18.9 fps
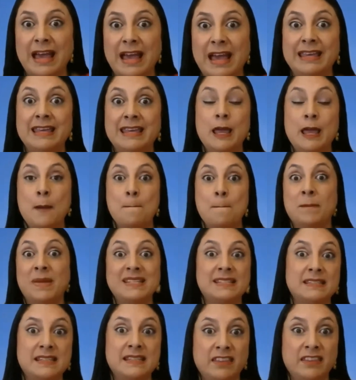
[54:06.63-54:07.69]
There are
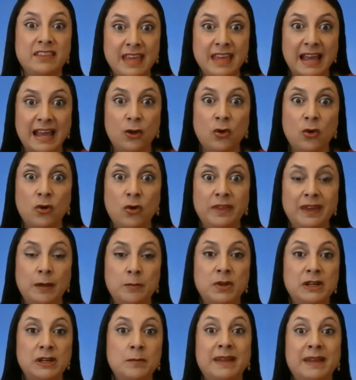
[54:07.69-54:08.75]
countries where
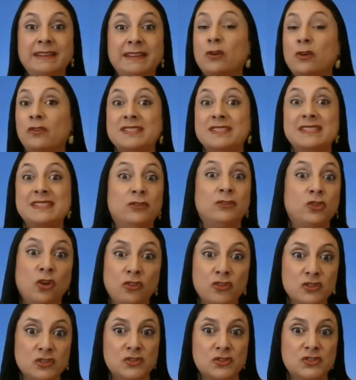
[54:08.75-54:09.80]
there are
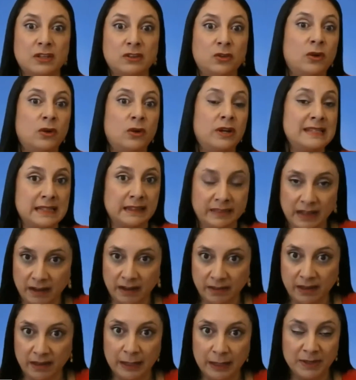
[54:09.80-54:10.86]
roundtables on climate
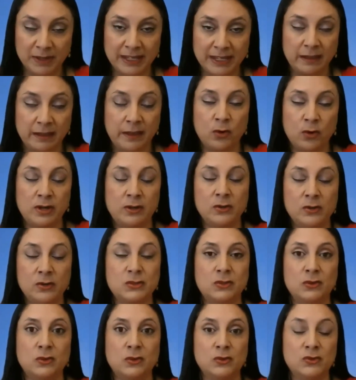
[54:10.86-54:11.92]
change where all
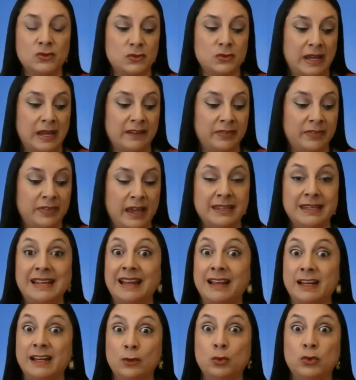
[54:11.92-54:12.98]
sectors come
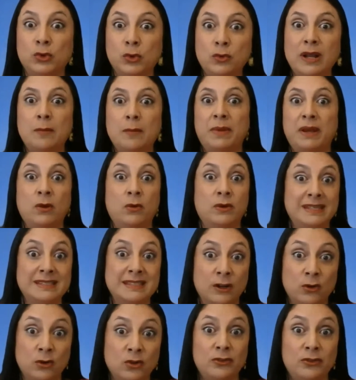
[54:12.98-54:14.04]
together. Actually,